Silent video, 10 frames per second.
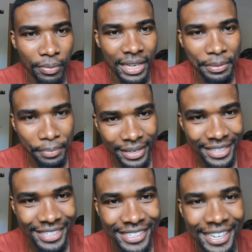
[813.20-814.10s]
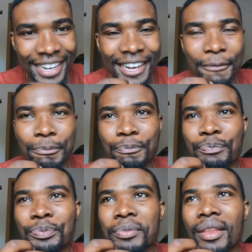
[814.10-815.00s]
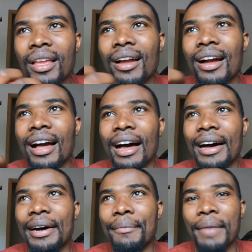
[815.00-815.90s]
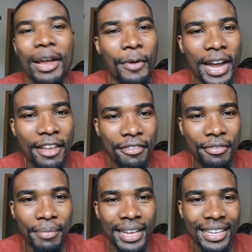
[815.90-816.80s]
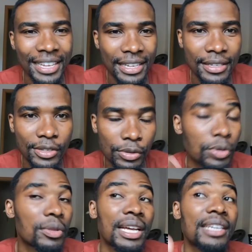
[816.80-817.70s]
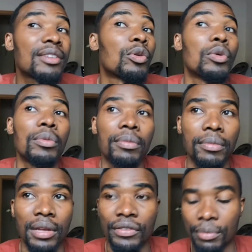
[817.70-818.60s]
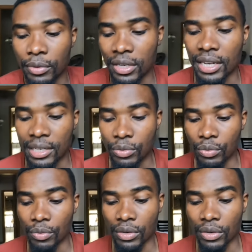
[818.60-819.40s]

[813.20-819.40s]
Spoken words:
That means my wife, my kids, you know, that home, everybody that